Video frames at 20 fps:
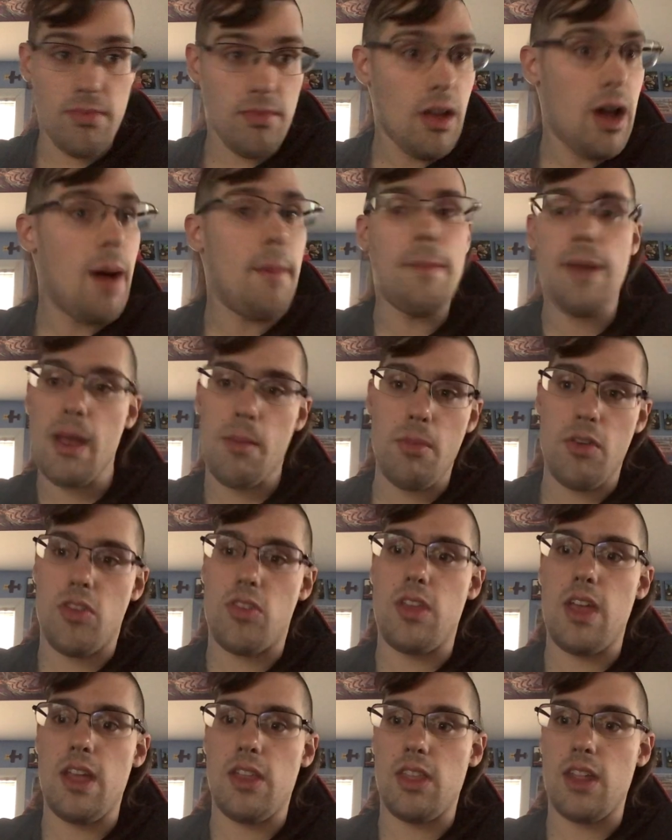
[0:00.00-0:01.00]
a big
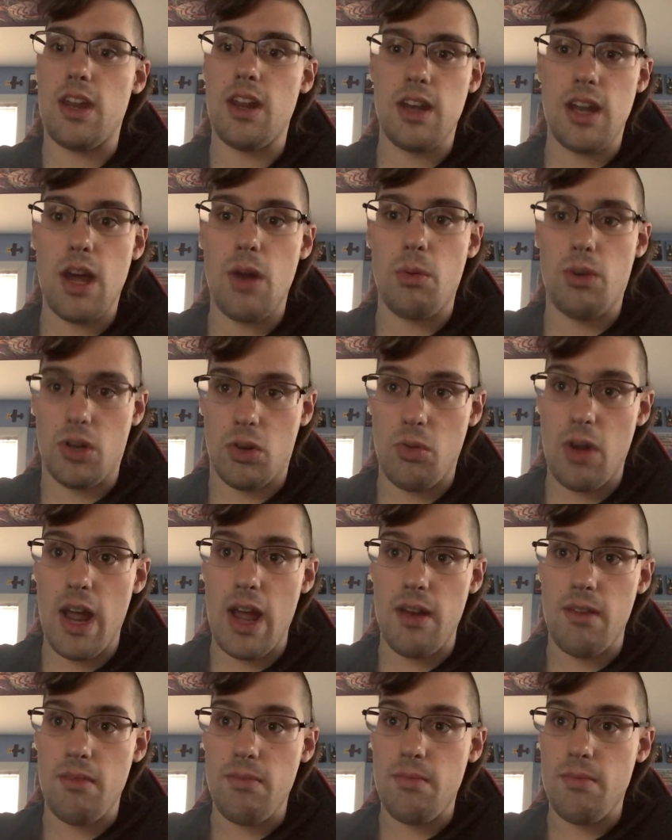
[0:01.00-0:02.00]
mistake that I now
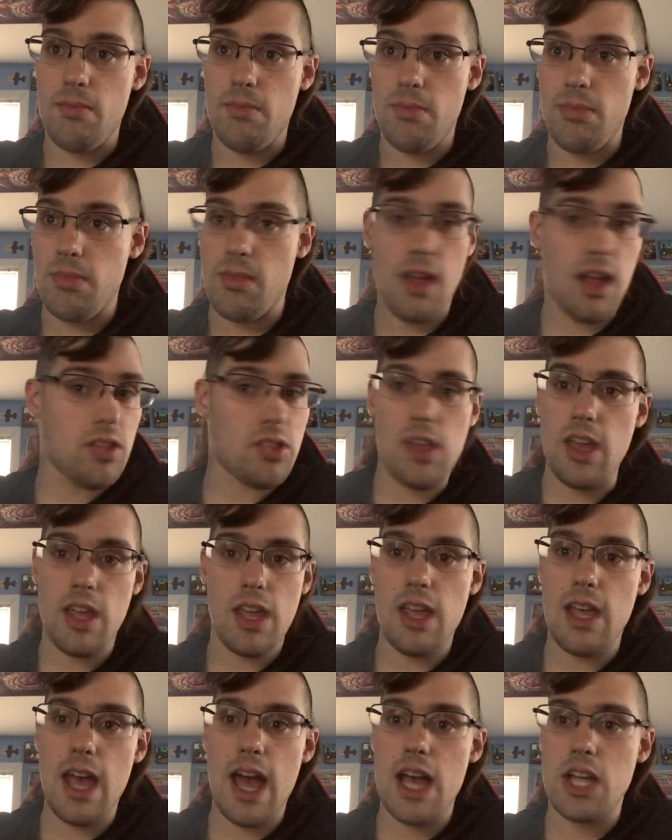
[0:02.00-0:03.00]
regret, not
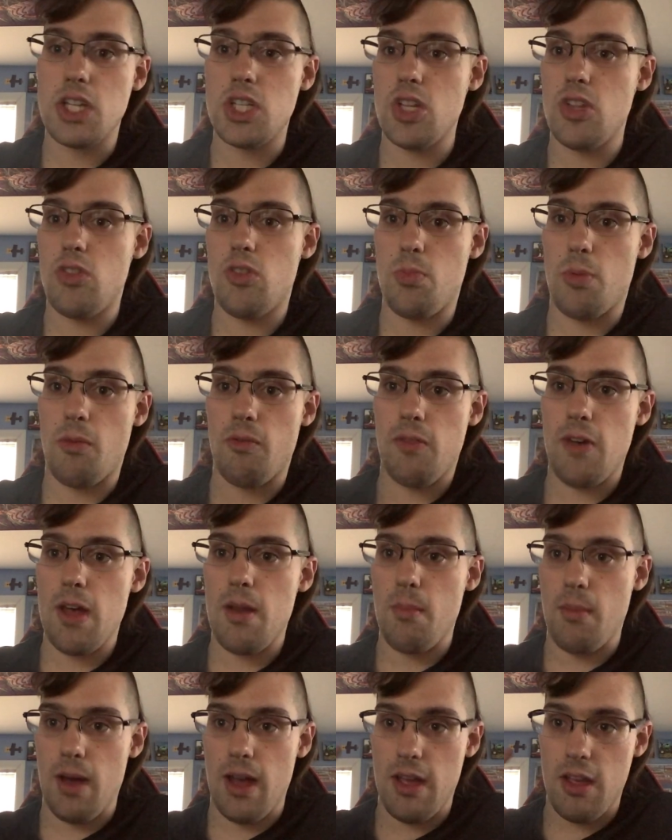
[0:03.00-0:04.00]
taking action to
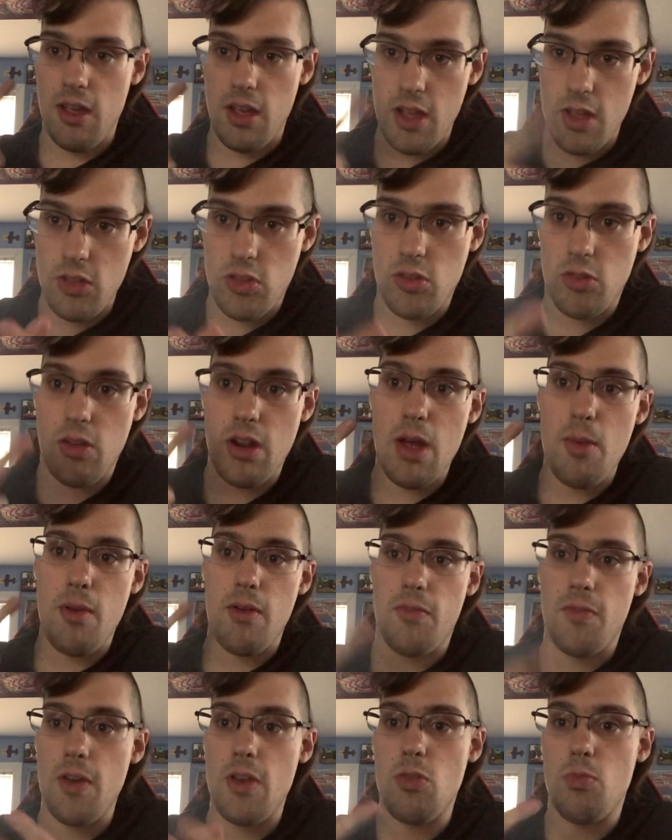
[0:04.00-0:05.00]
prevent my Instagram
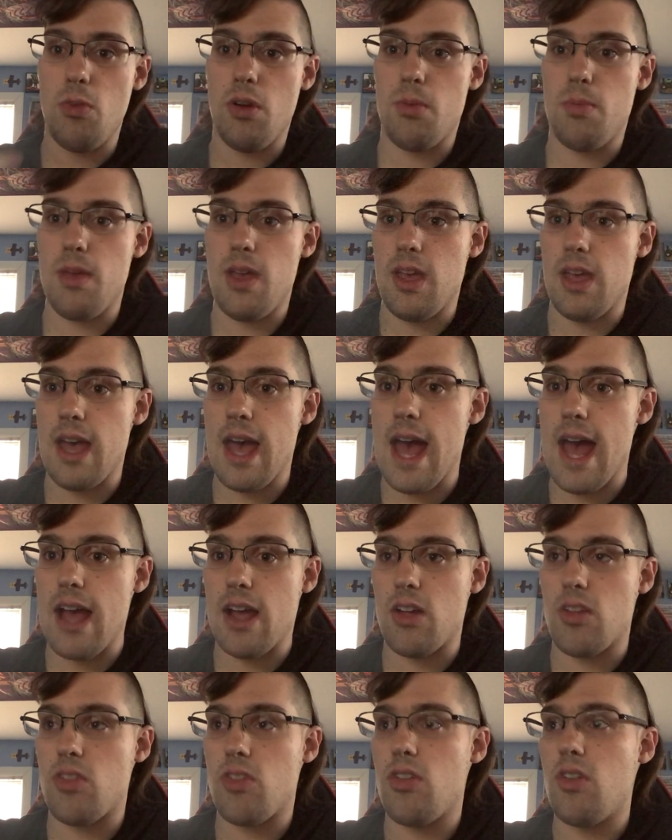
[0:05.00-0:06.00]
and Facebook being
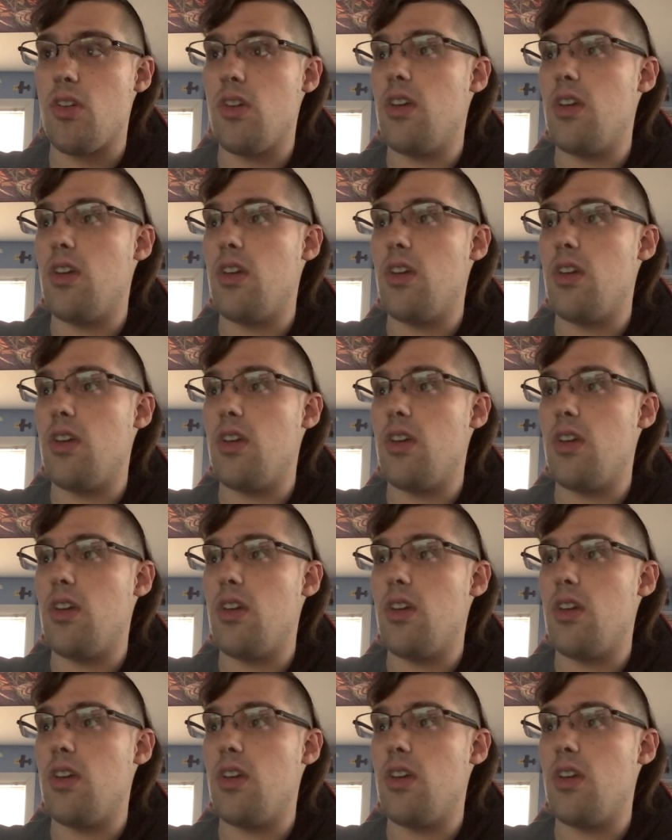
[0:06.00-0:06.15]
hacked.